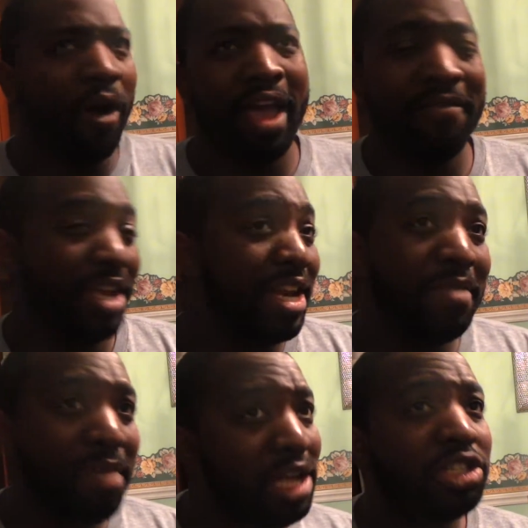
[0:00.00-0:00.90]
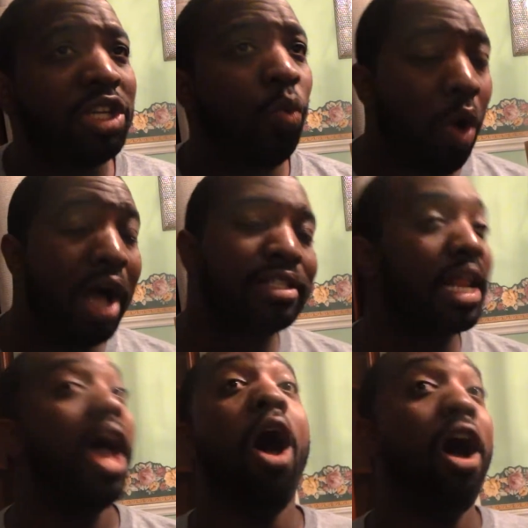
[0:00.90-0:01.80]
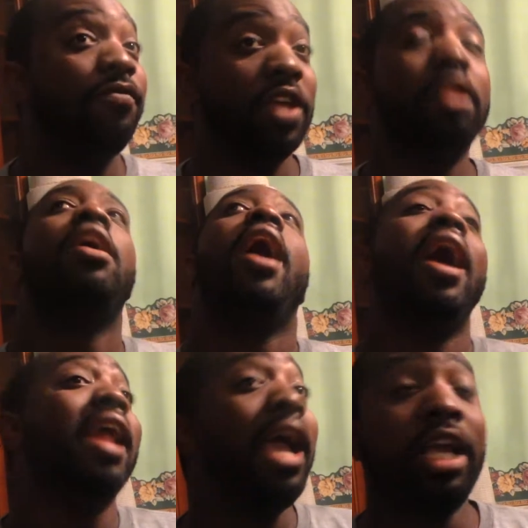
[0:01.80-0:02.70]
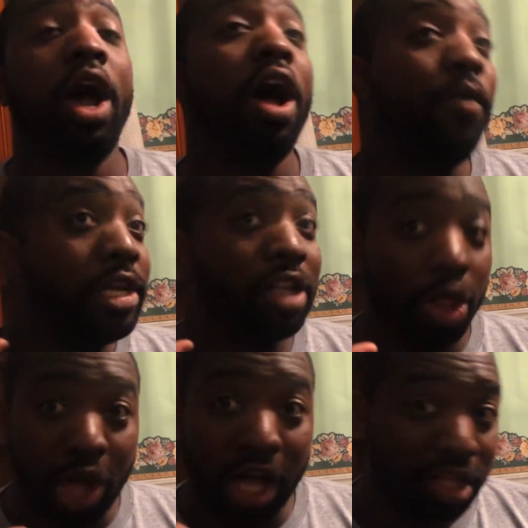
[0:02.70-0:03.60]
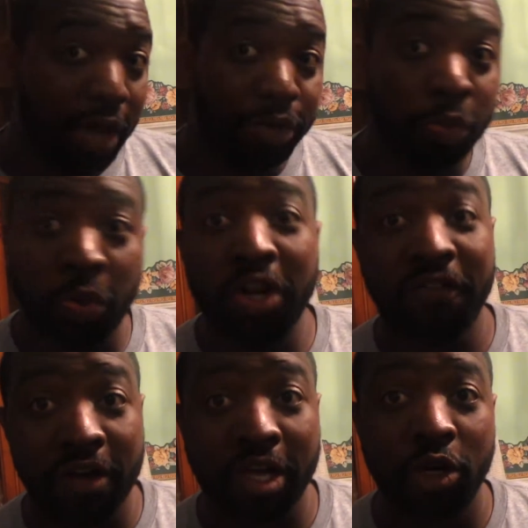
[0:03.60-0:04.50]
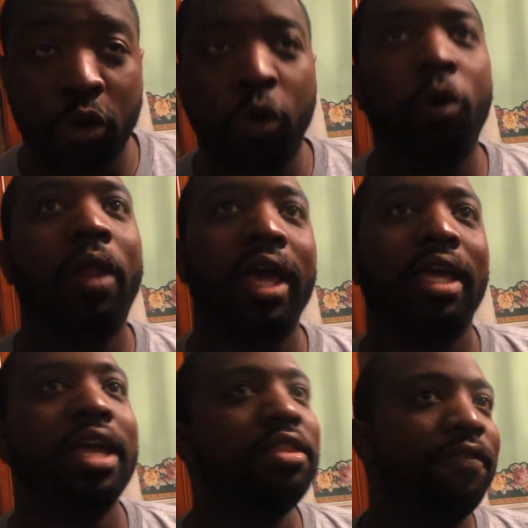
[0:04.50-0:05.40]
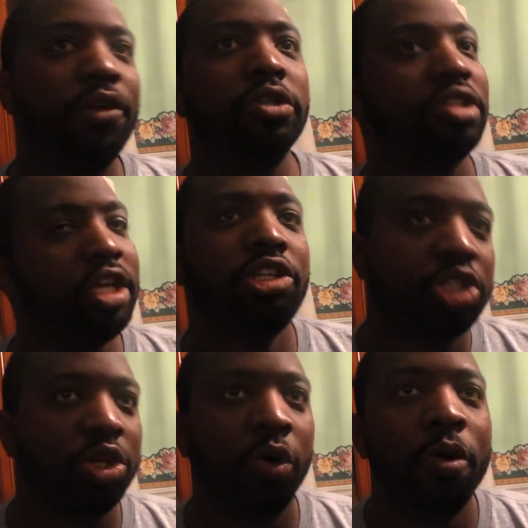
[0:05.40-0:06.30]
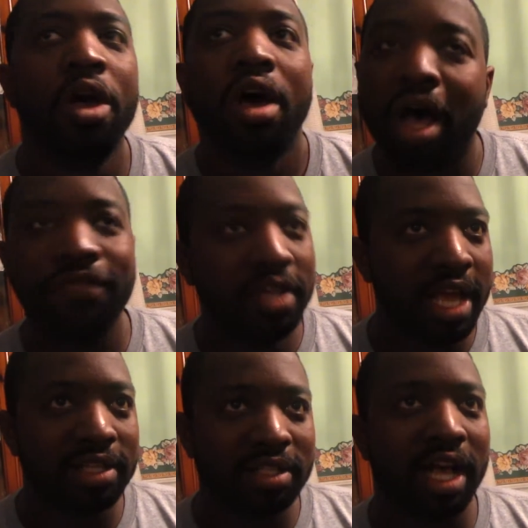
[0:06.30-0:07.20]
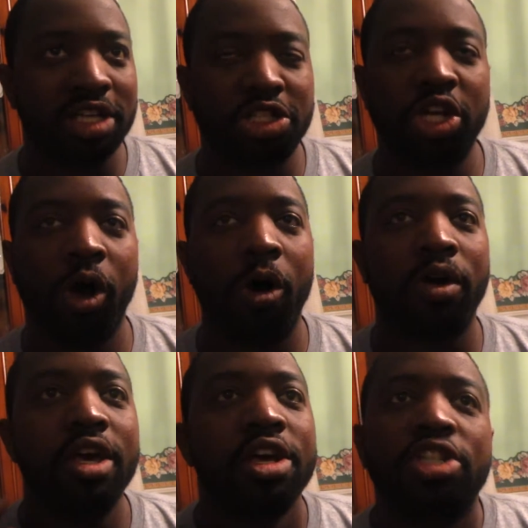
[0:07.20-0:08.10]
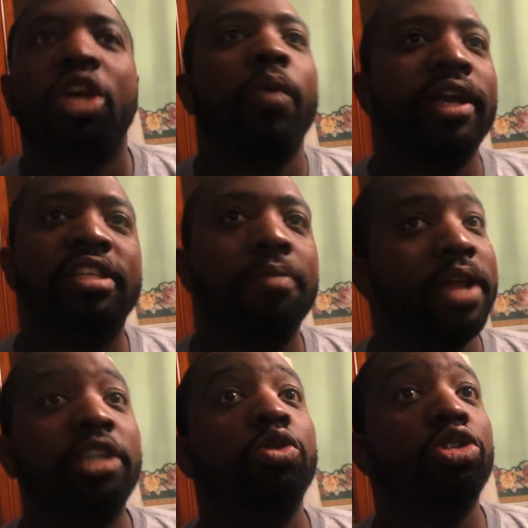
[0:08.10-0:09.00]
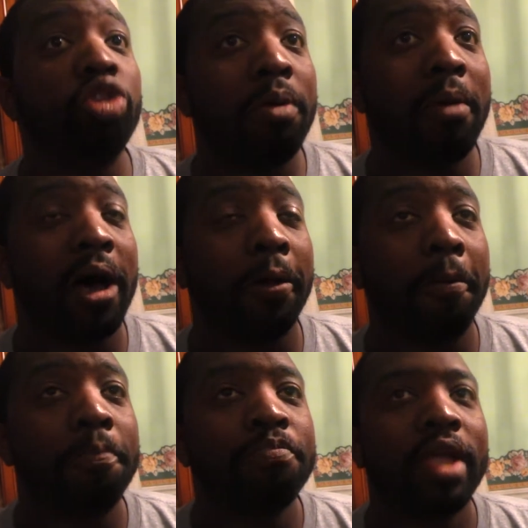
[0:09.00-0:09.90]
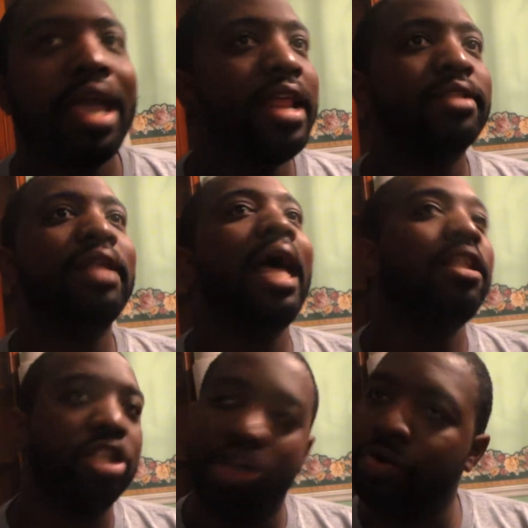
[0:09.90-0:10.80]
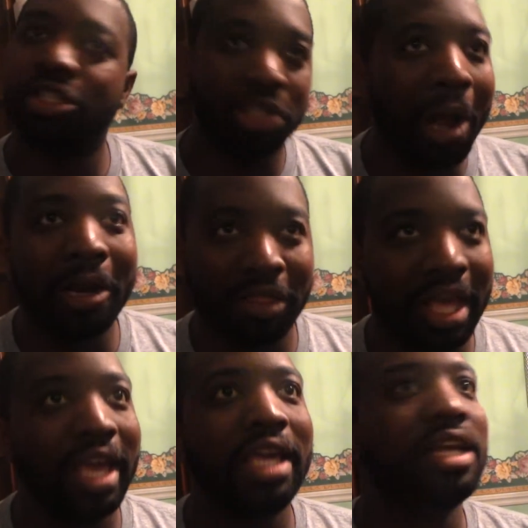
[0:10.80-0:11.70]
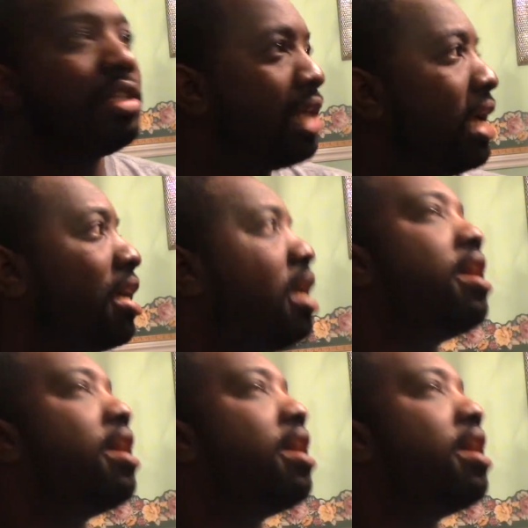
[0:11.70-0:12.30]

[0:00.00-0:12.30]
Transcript: any man she wants. And I always thought that was pretty fucking cool. Like, in the first issue of the Dan Slott She-Hulk, she wakes up next to a supermodel. And it's like the Tony Stark thing, and it's like,